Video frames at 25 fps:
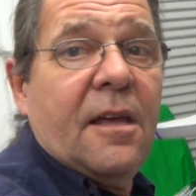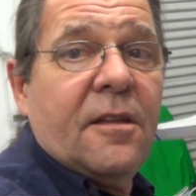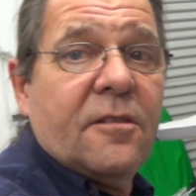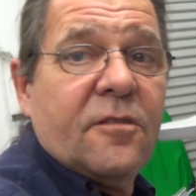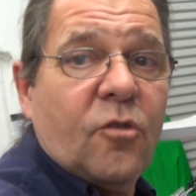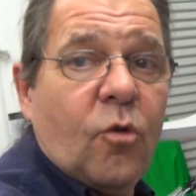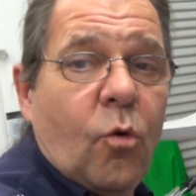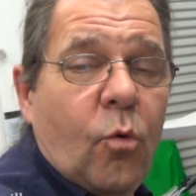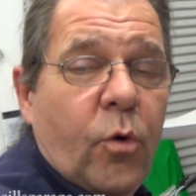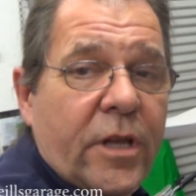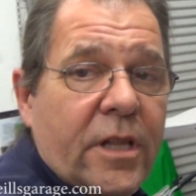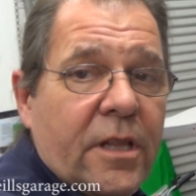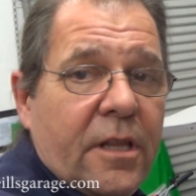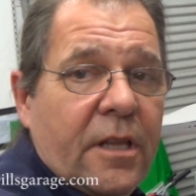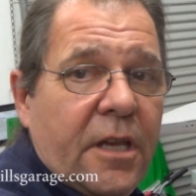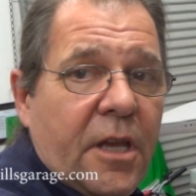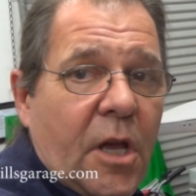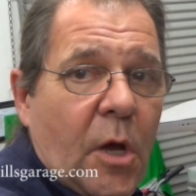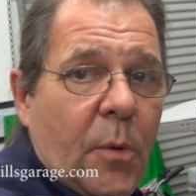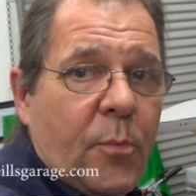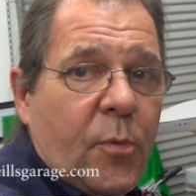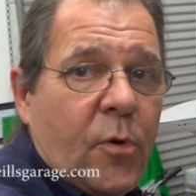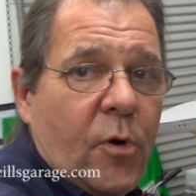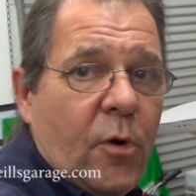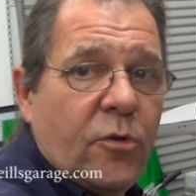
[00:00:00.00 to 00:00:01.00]
It's
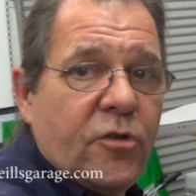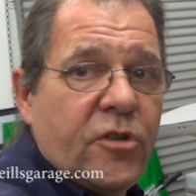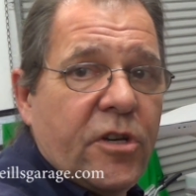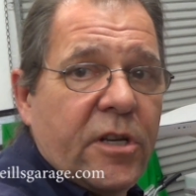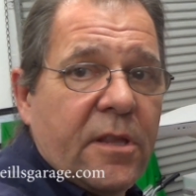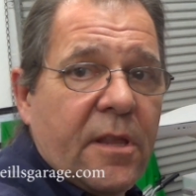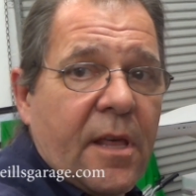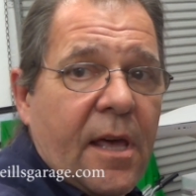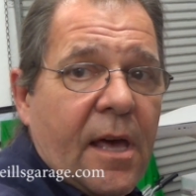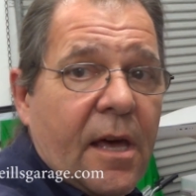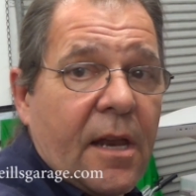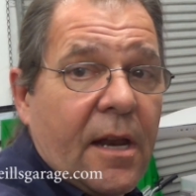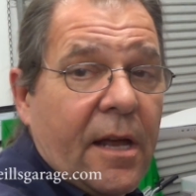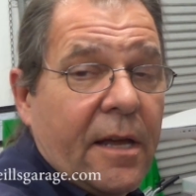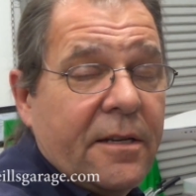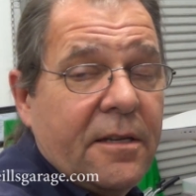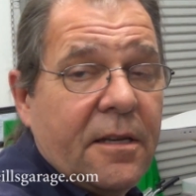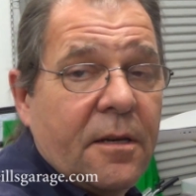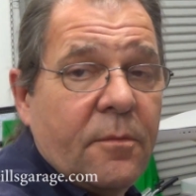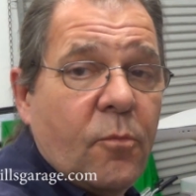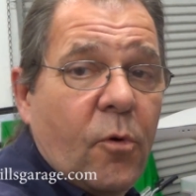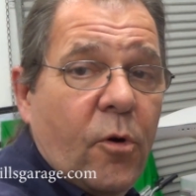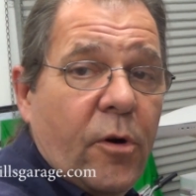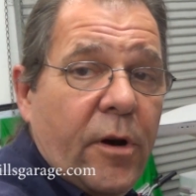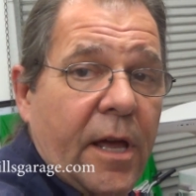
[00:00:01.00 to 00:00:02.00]
quickly approaching that. I
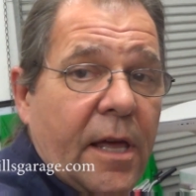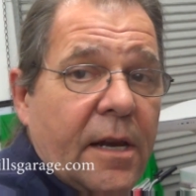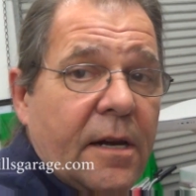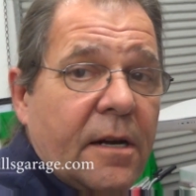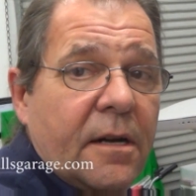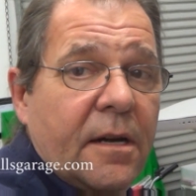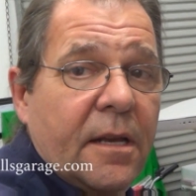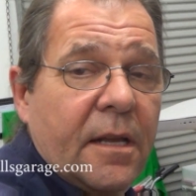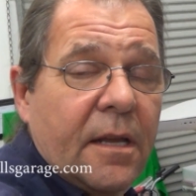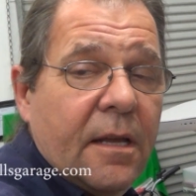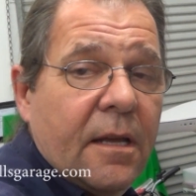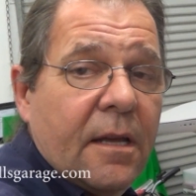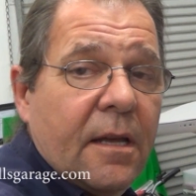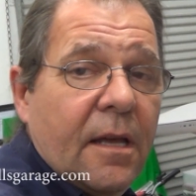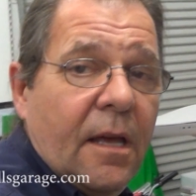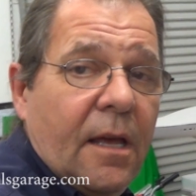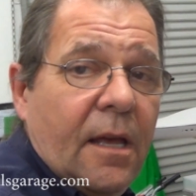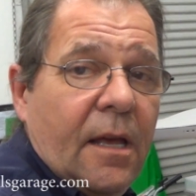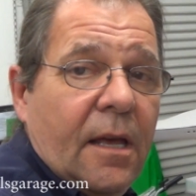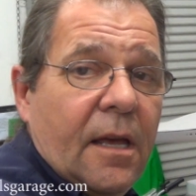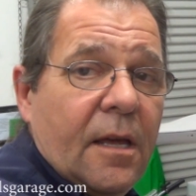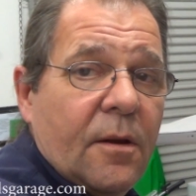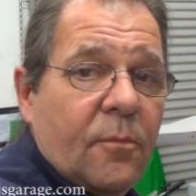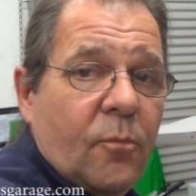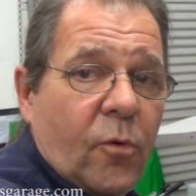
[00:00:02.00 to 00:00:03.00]
did more editing
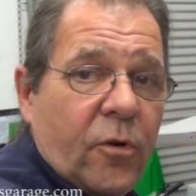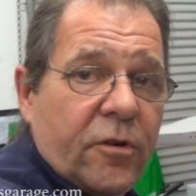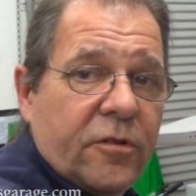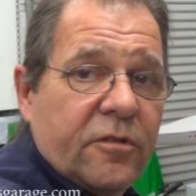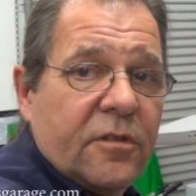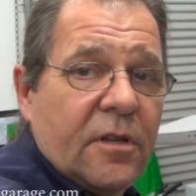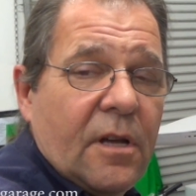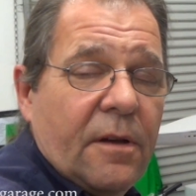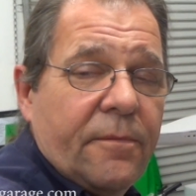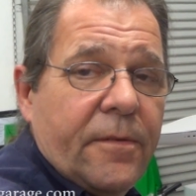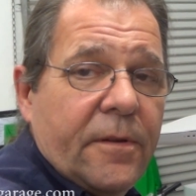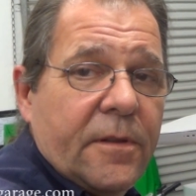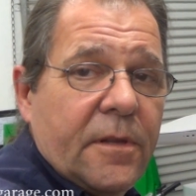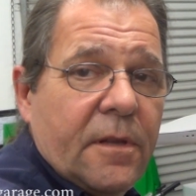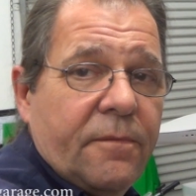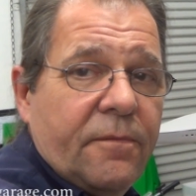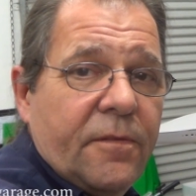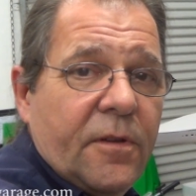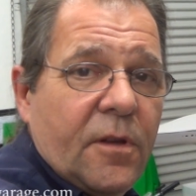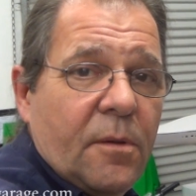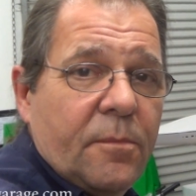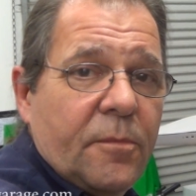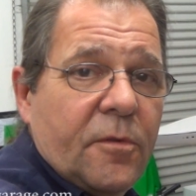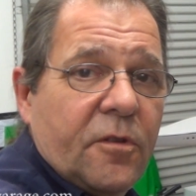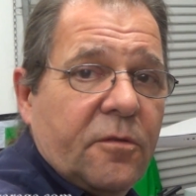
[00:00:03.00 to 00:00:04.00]
and more stuff on the
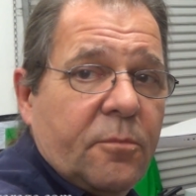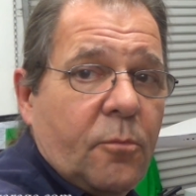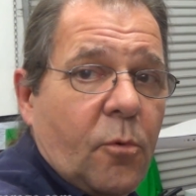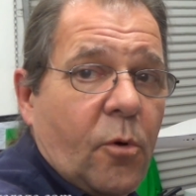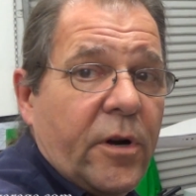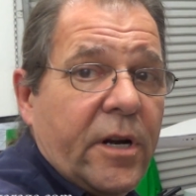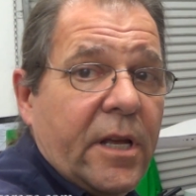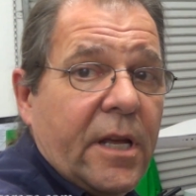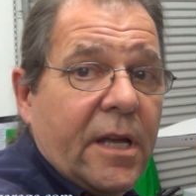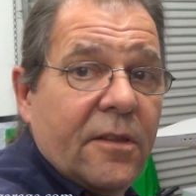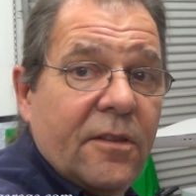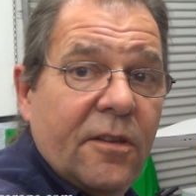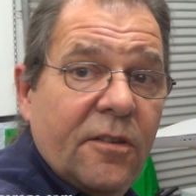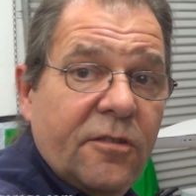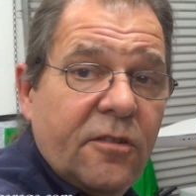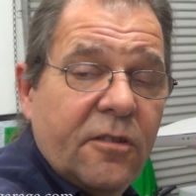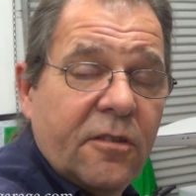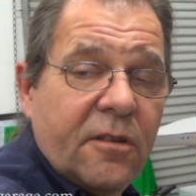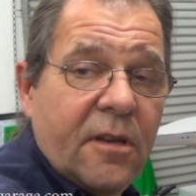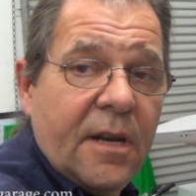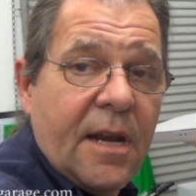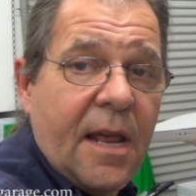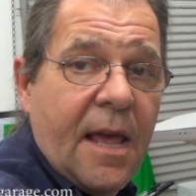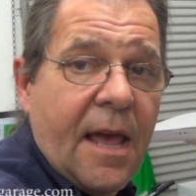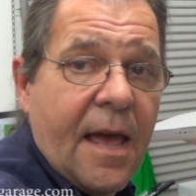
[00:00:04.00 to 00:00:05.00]
film this morning, and this is going to